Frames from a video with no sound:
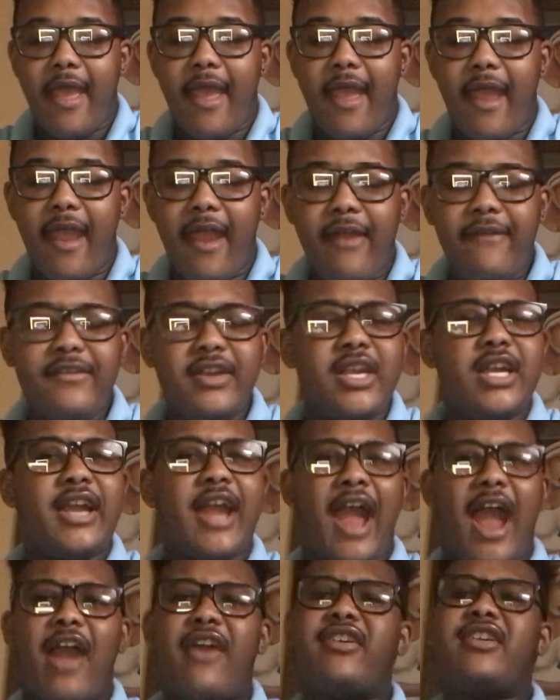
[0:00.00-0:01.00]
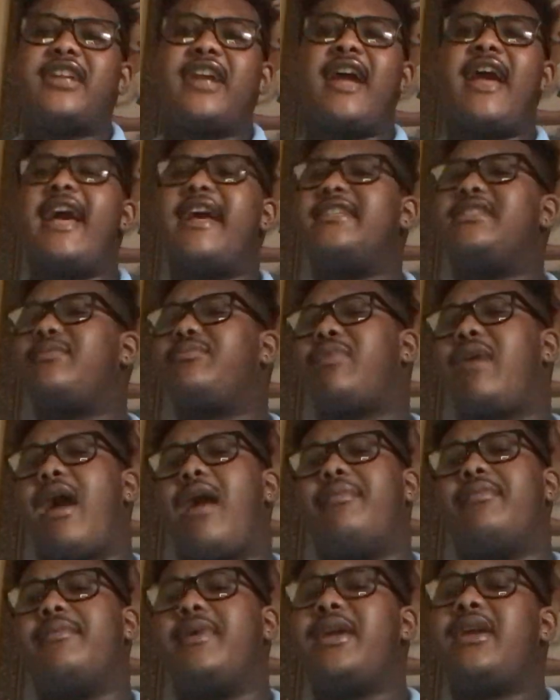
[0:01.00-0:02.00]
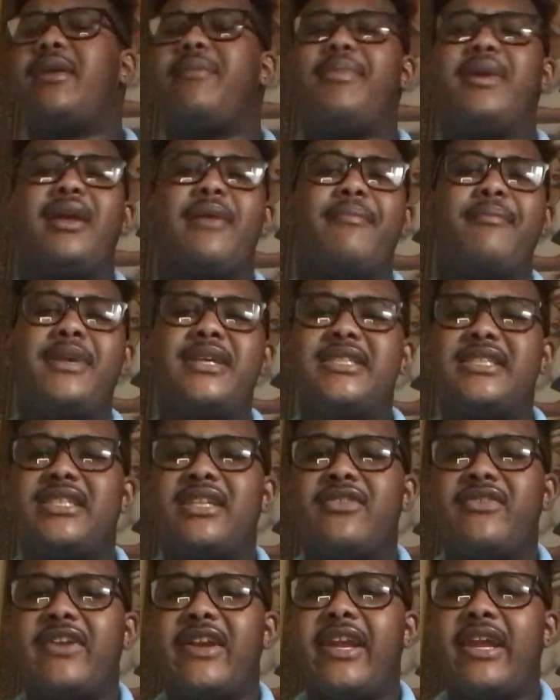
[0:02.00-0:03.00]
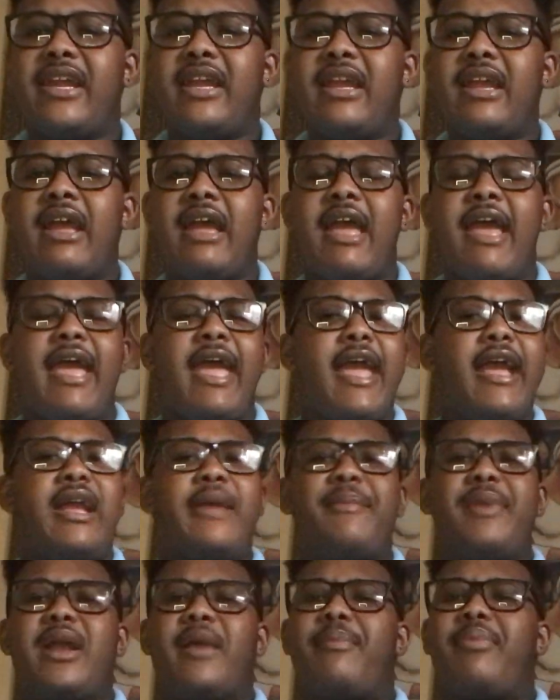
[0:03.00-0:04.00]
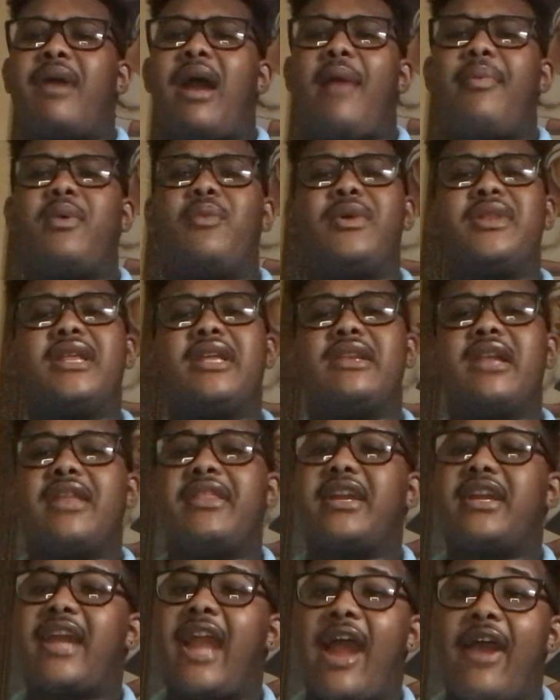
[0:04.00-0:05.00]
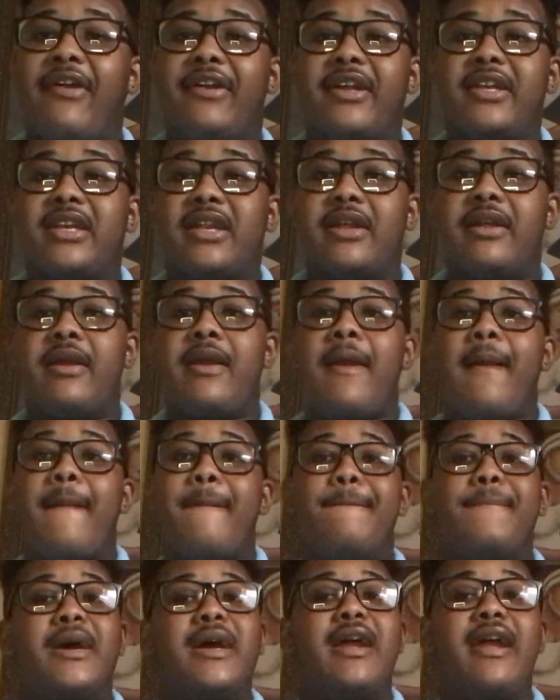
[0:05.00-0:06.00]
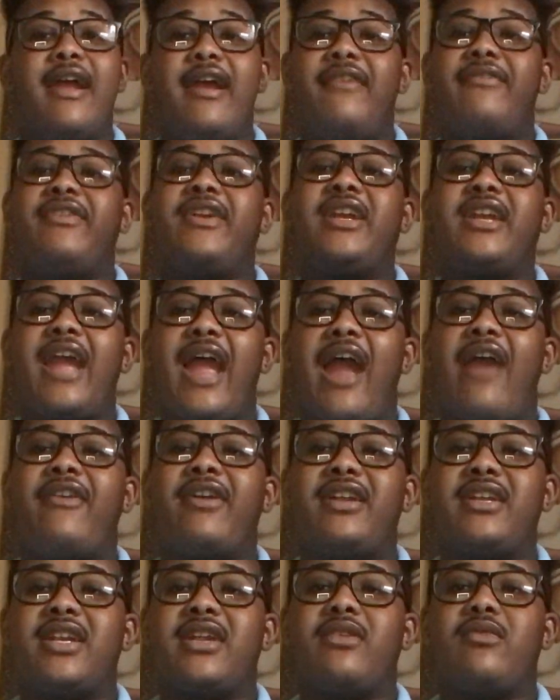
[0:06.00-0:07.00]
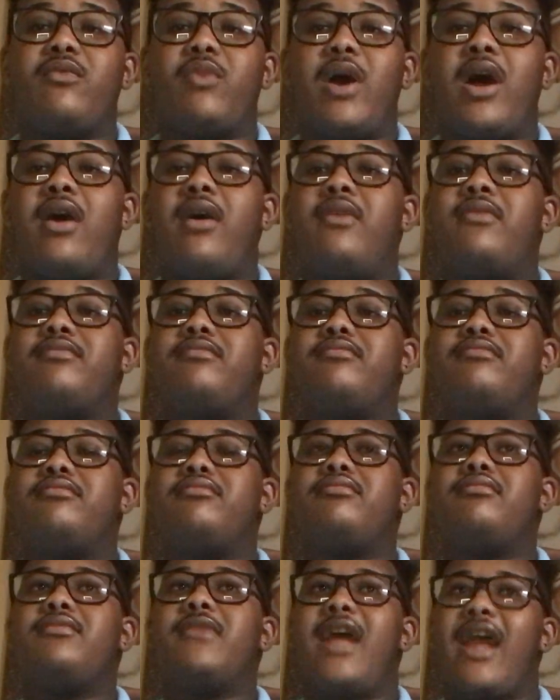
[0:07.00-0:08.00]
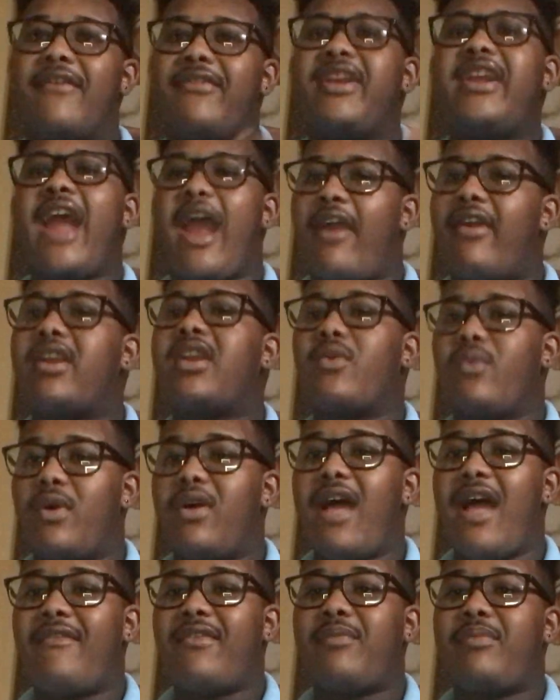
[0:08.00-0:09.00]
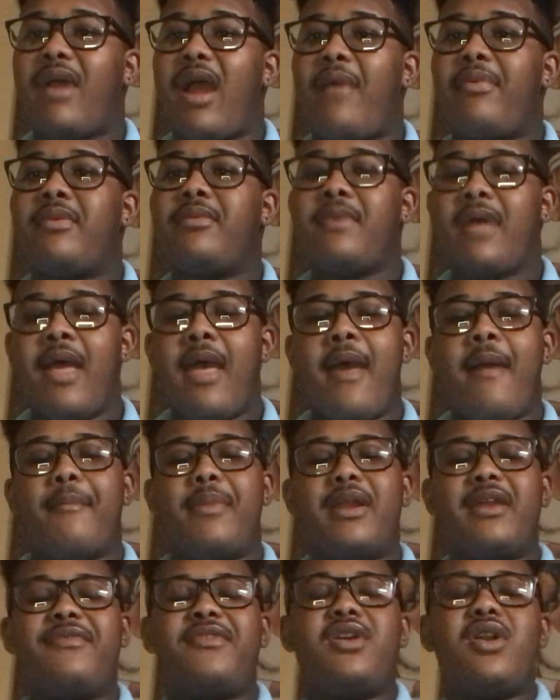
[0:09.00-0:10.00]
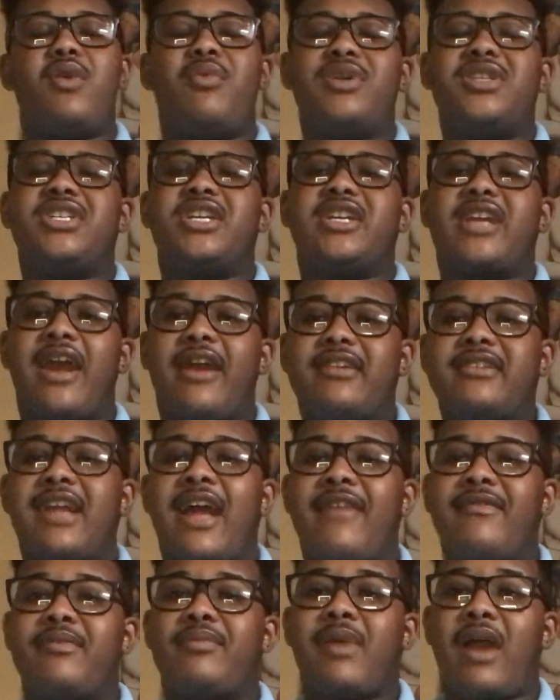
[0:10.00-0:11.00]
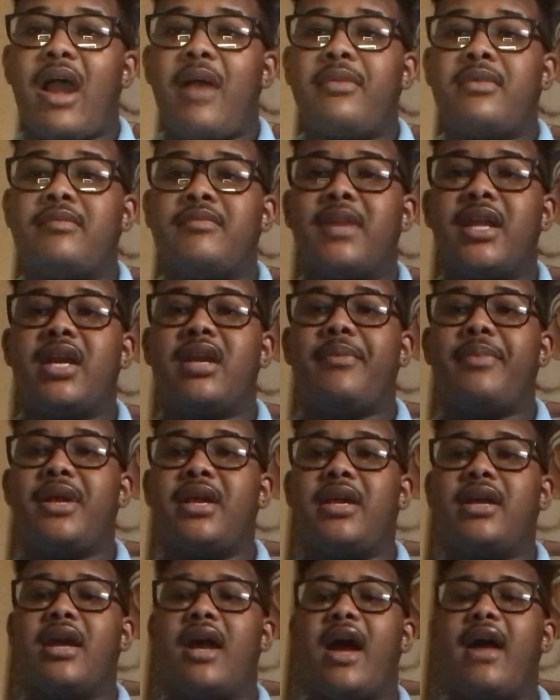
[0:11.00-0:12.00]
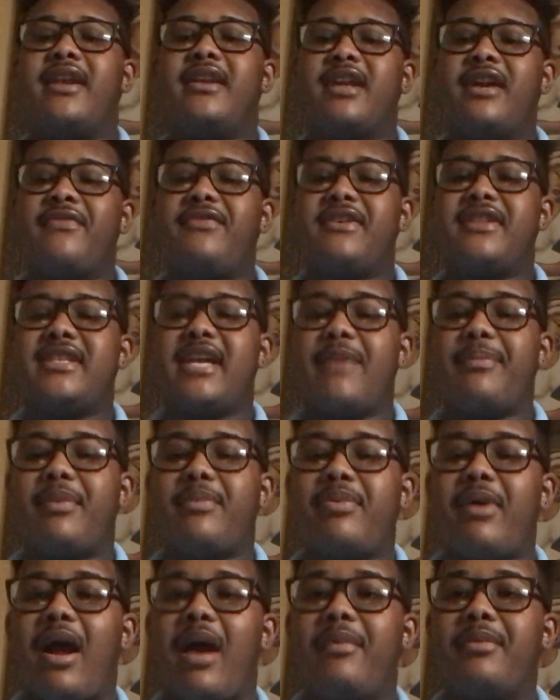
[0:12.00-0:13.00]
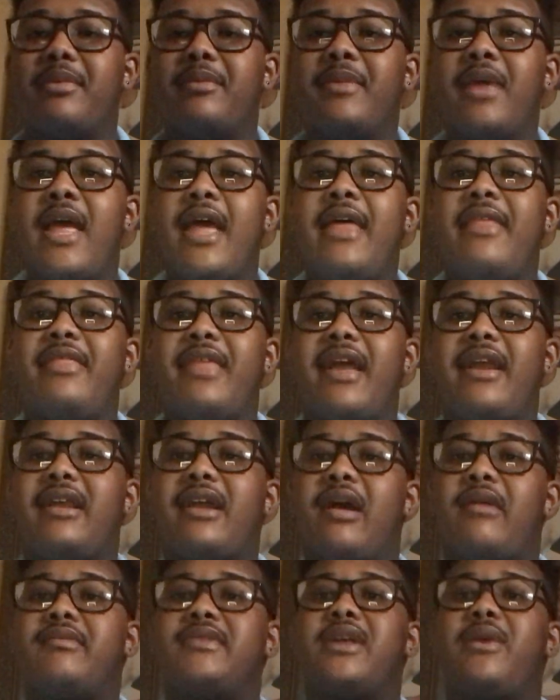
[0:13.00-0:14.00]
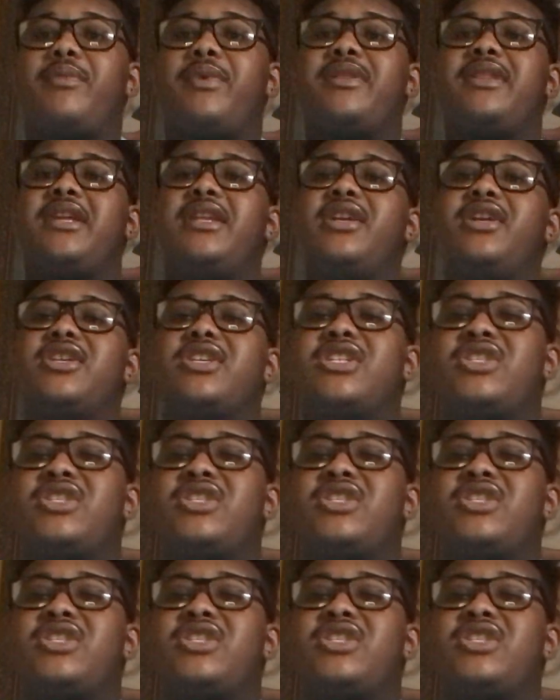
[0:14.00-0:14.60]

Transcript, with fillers: Every character has a problem. It can be a mystery, it can be a problem with another character, but every character, well, every character will have a problem, but if you don't want your character to have a problem, there could be a different type of problem that comes up within your